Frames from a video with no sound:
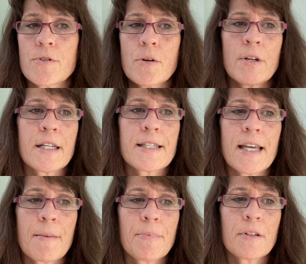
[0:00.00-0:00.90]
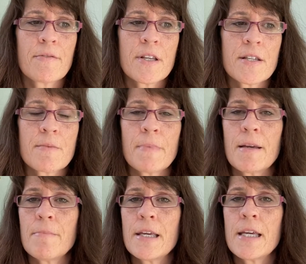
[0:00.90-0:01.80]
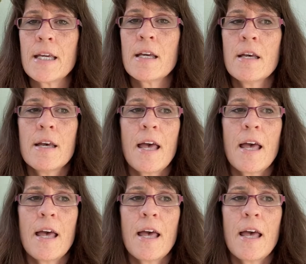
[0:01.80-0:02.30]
So an example of this may be